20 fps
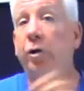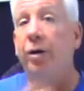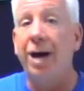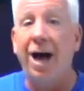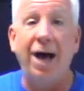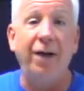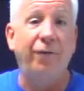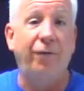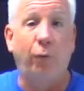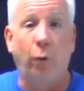
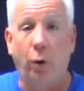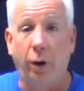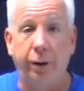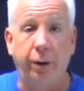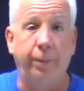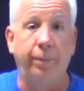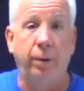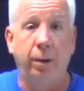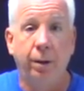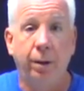not for
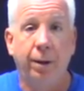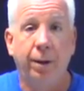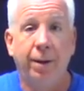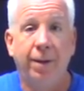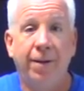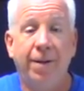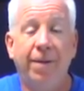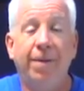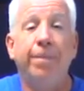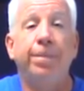them.
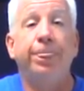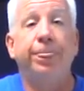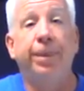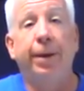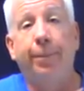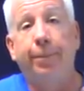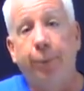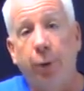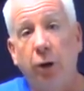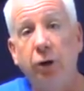
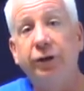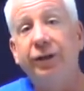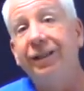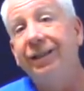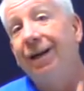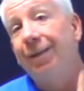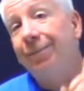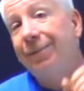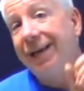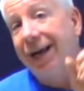The
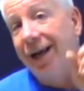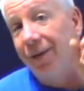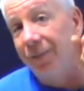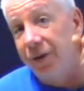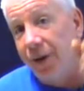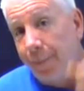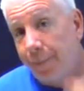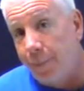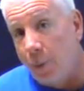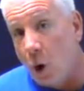person I'm telling
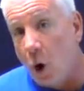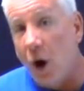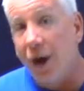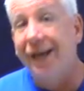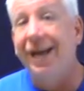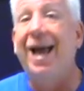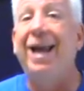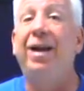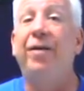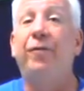to bark
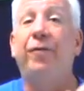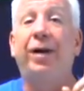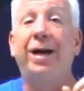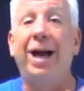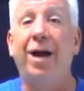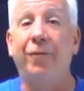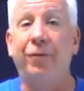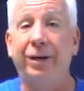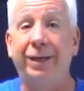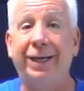at if I
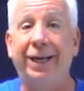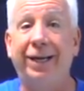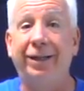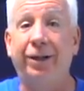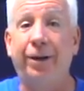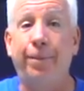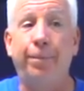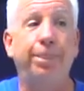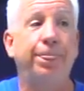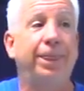ever need
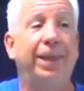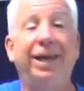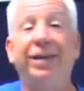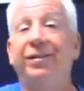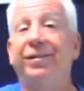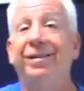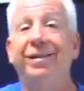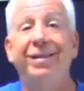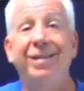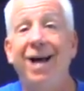them
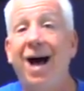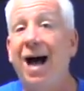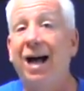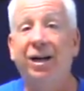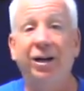is not